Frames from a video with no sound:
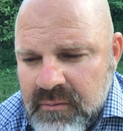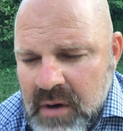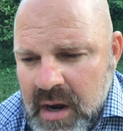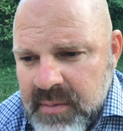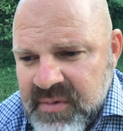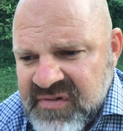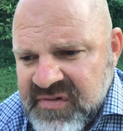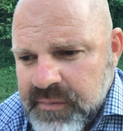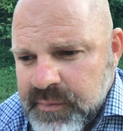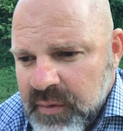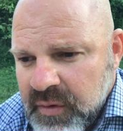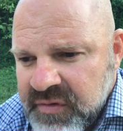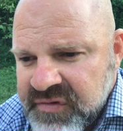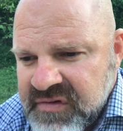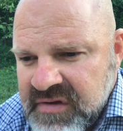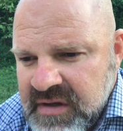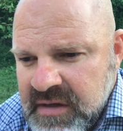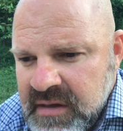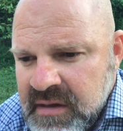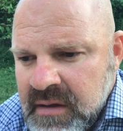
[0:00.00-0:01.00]
Robert
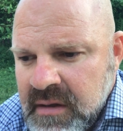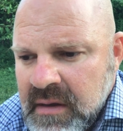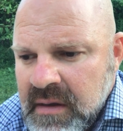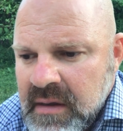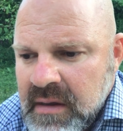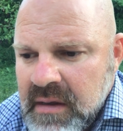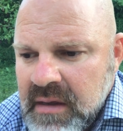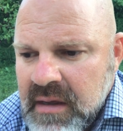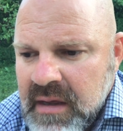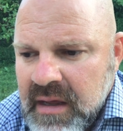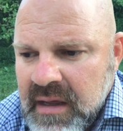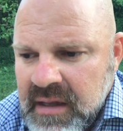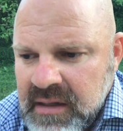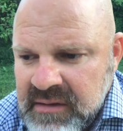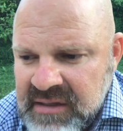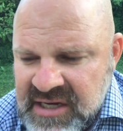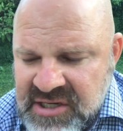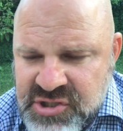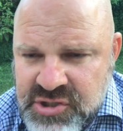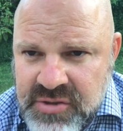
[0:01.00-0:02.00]
Sapolsky
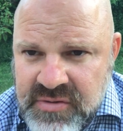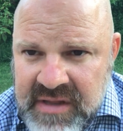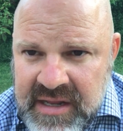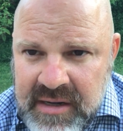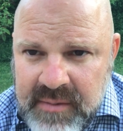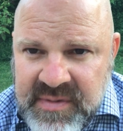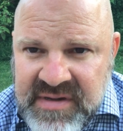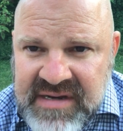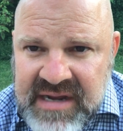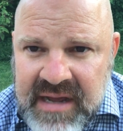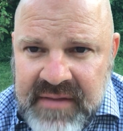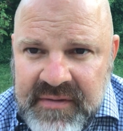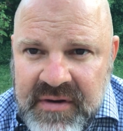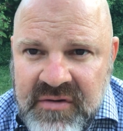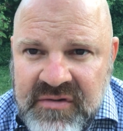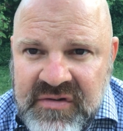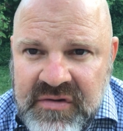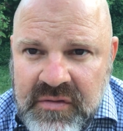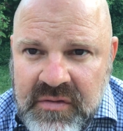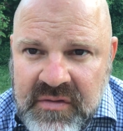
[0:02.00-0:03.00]
lecture, that'll be down
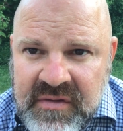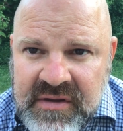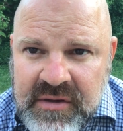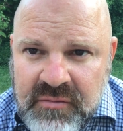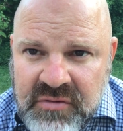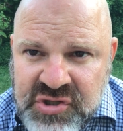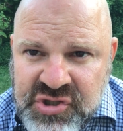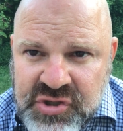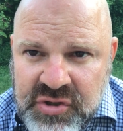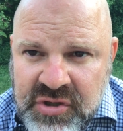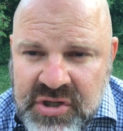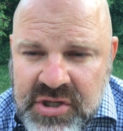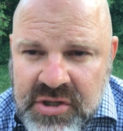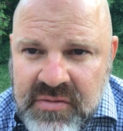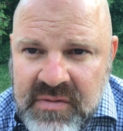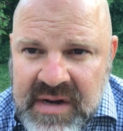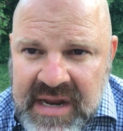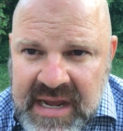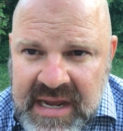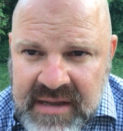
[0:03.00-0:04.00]
there too, and the original
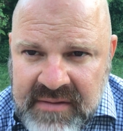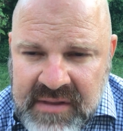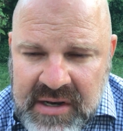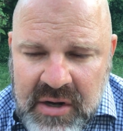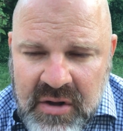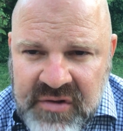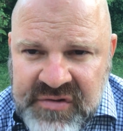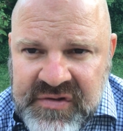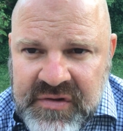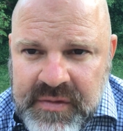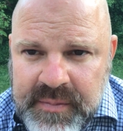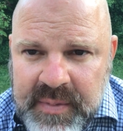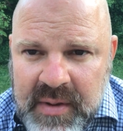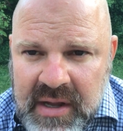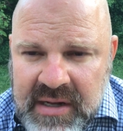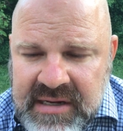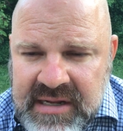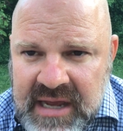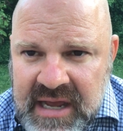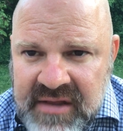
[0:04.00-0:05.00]
Q&A, and then also the
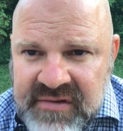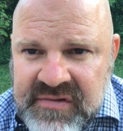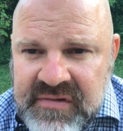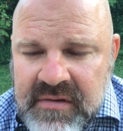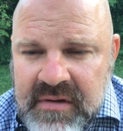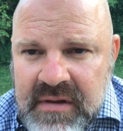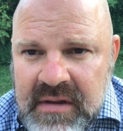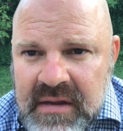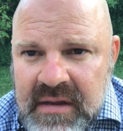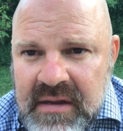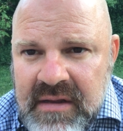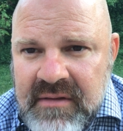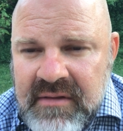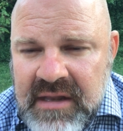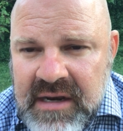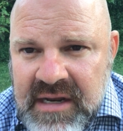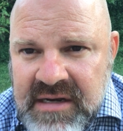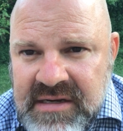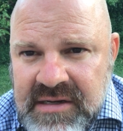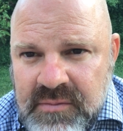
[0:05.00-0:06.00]
podcast
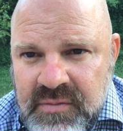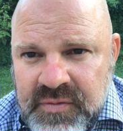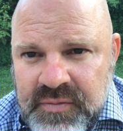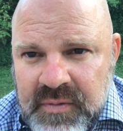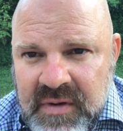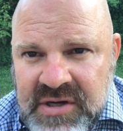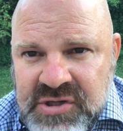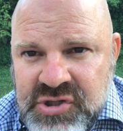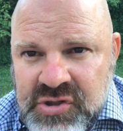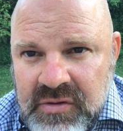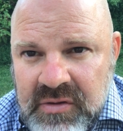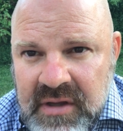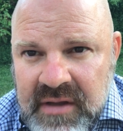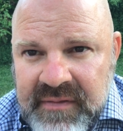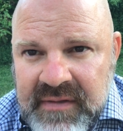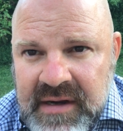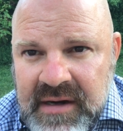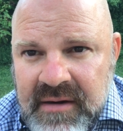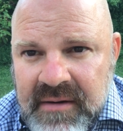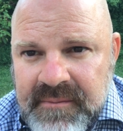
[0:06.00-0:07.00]
that I did with Racheal
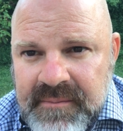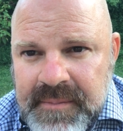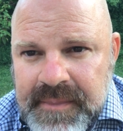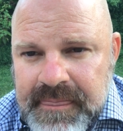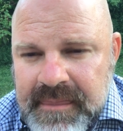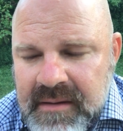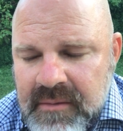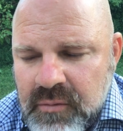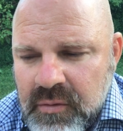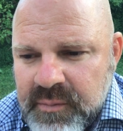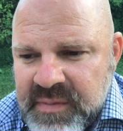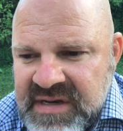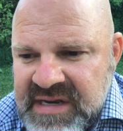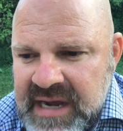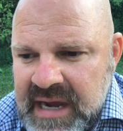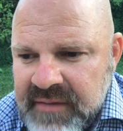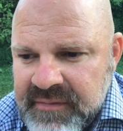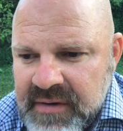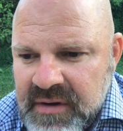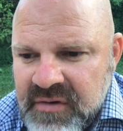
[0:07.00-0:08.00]
on there will be
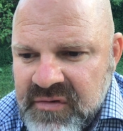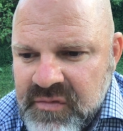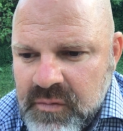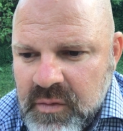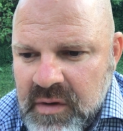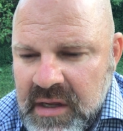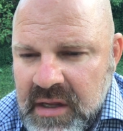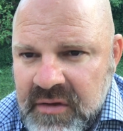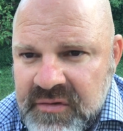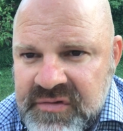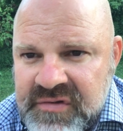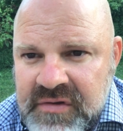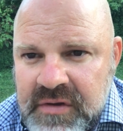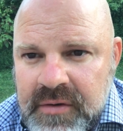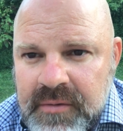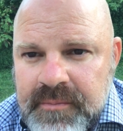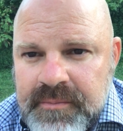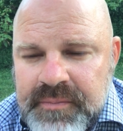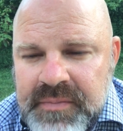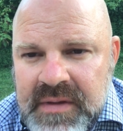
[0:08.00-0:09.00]
down there as well.
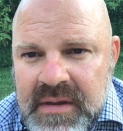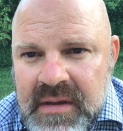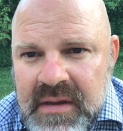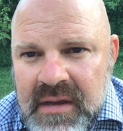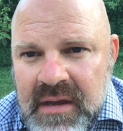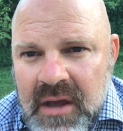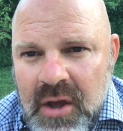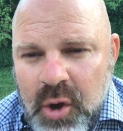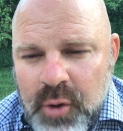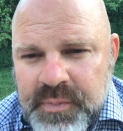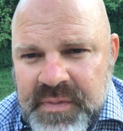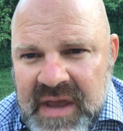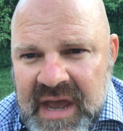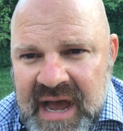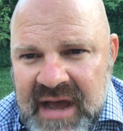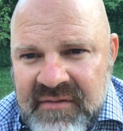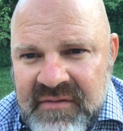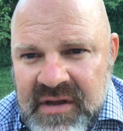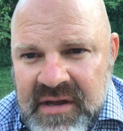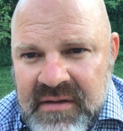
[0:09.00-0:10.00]
So hope you
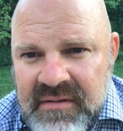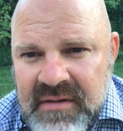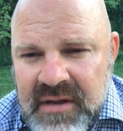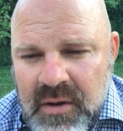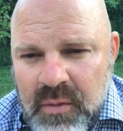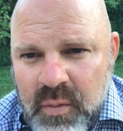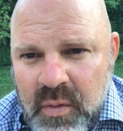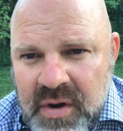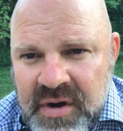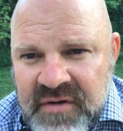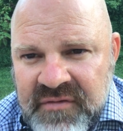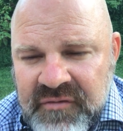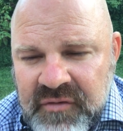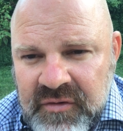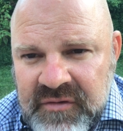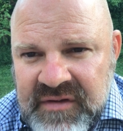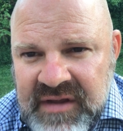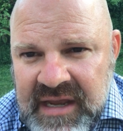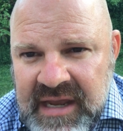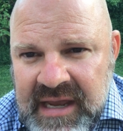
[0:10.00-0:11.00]
have a
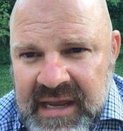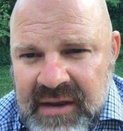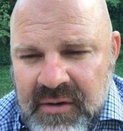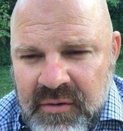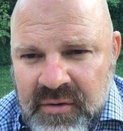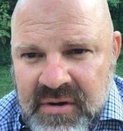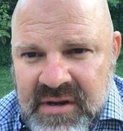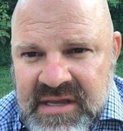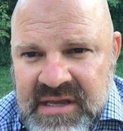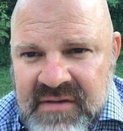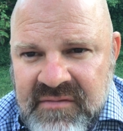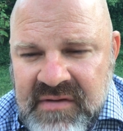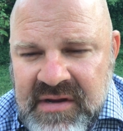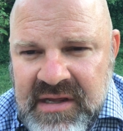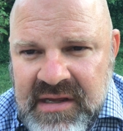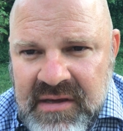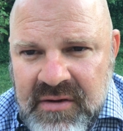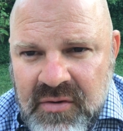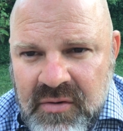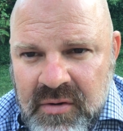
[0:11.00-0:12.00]
wonderful day or
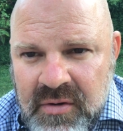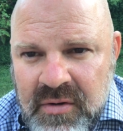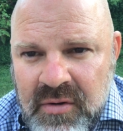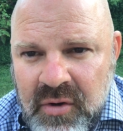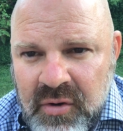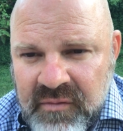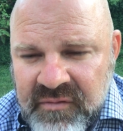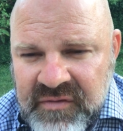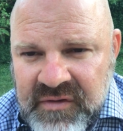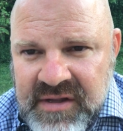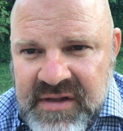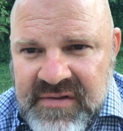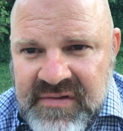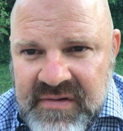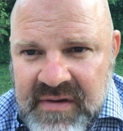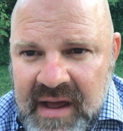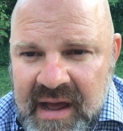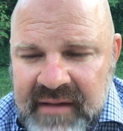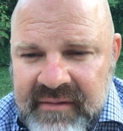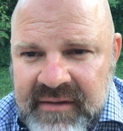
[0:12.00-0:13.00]
evening, or hopefully
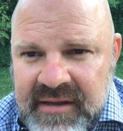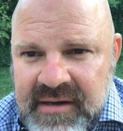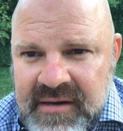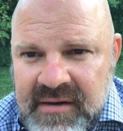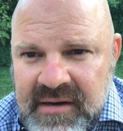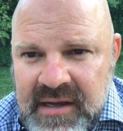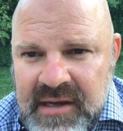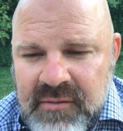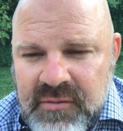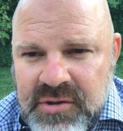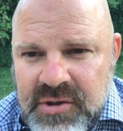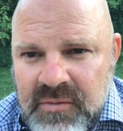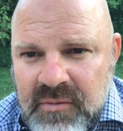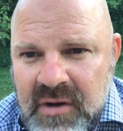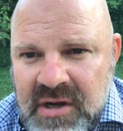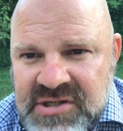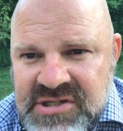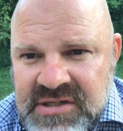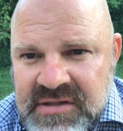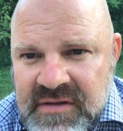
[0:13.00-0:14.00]
it's not late at night when you're
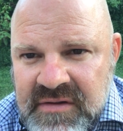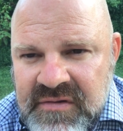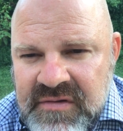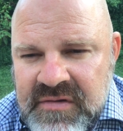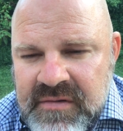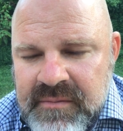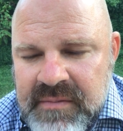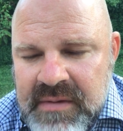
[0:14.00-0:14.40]
watching this.